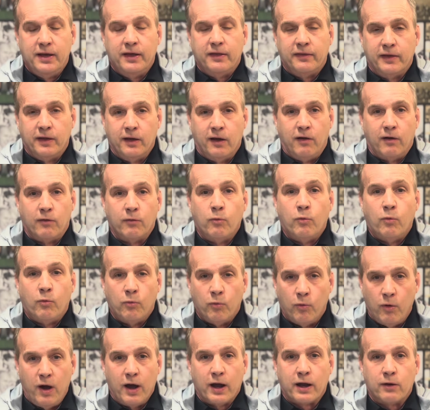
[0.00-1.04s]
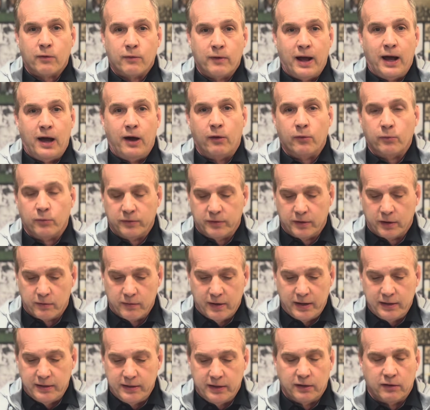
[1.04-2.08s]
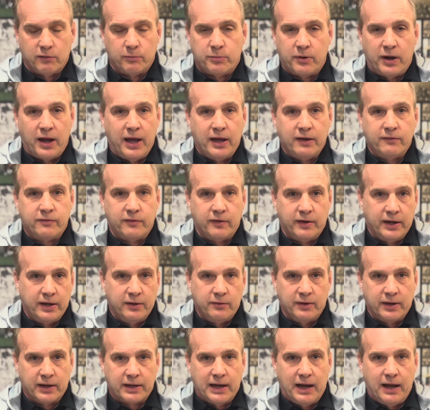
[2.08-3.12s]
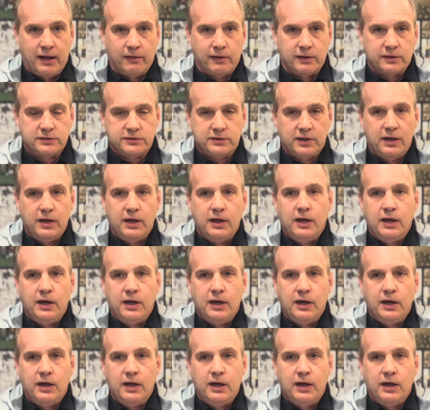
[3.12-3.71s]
They all walk around with a great deal of pride for Adrian College.